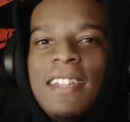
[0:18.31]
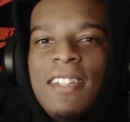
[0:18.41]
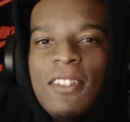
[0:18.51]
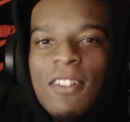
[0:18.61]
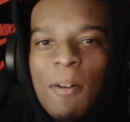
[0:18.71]

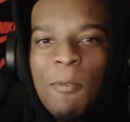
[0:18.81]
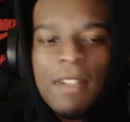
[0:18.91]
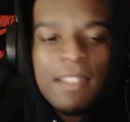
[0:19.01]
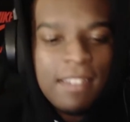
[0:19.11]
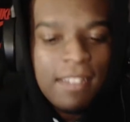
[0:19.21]
you know I
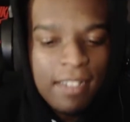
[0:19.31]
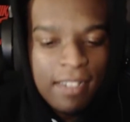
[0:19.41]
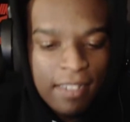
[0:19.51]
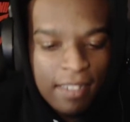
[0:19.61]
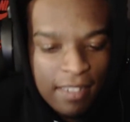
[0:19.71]
want to
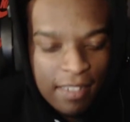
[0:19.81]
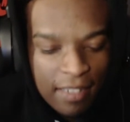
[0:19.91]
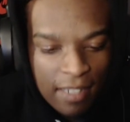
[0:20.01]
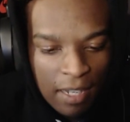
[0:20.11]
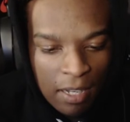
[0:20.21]

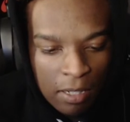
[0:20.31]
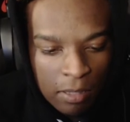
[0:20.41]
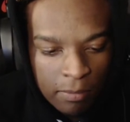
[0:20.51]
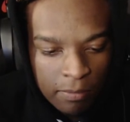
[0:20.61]
um